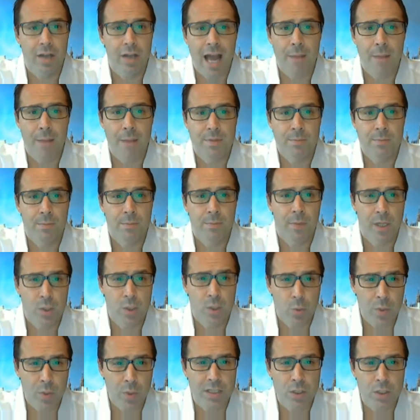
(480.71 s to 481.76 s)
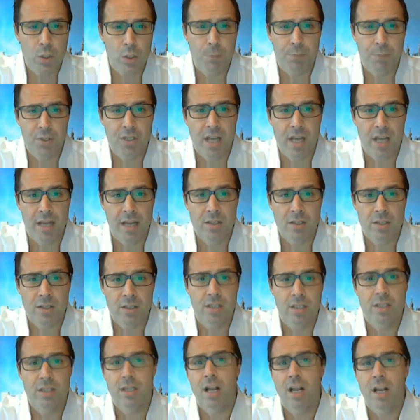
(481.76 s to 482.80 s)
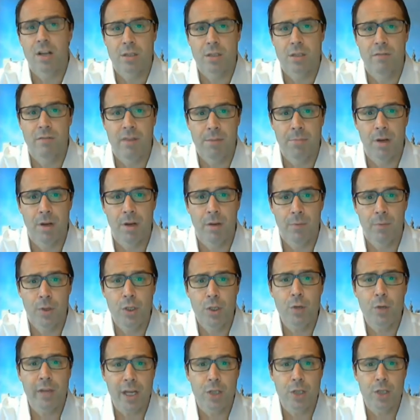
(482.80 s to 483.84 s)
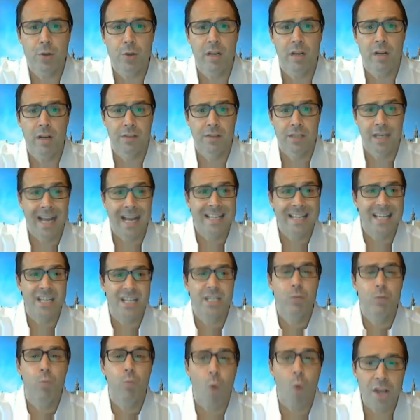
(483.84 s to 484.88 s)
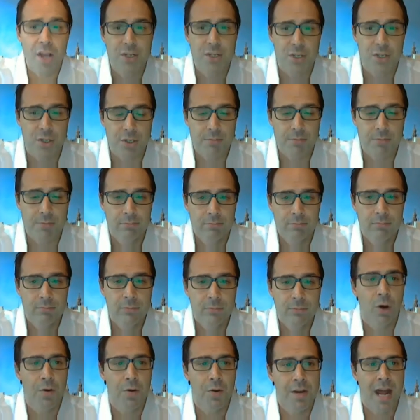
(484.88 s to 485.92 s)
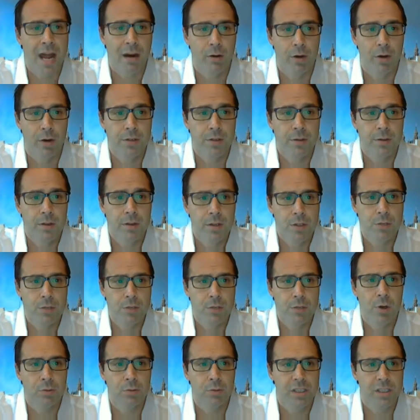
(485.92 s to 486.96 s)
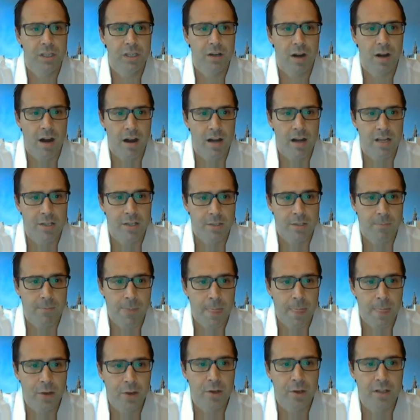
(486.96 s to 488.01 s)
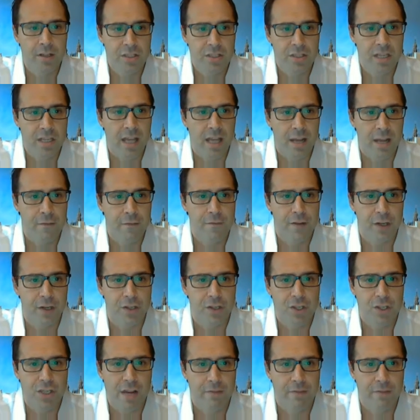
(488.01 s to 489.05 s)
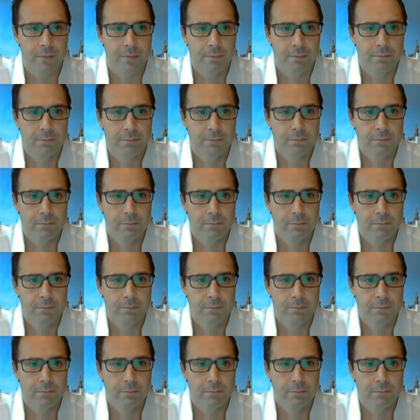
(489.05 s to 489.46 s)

collapse by 22% since last November, the UK trade deficit has actually widened, not narrowed, to multi-year highs, and you can see that in figure 7.